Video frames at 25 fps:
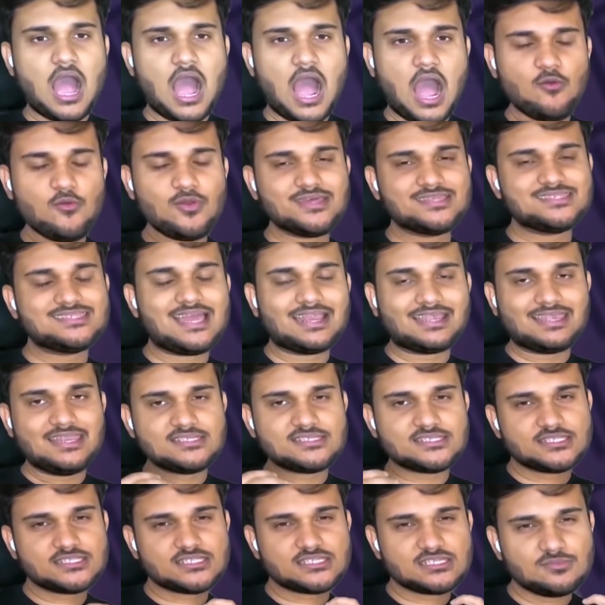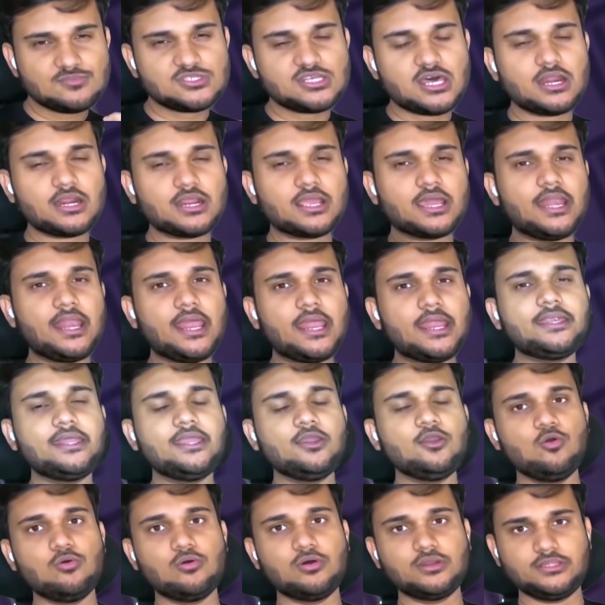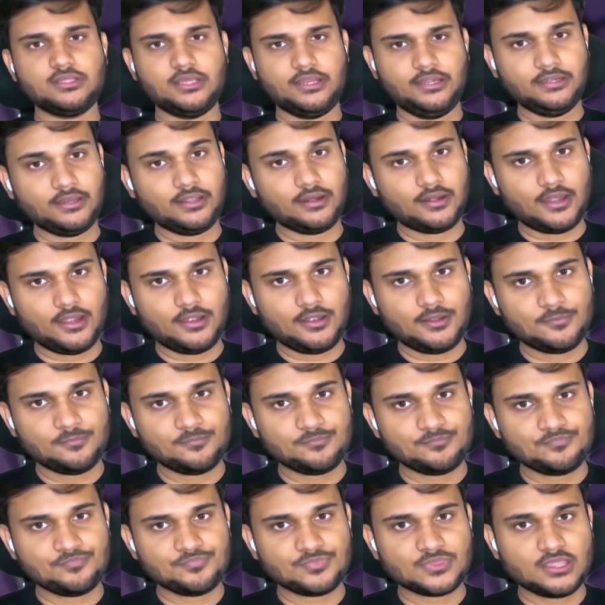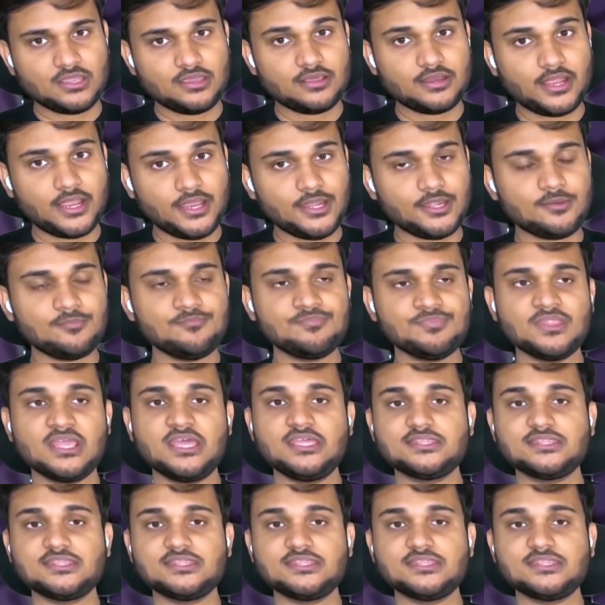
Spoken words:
how exactly systems are connecting over the internet, right?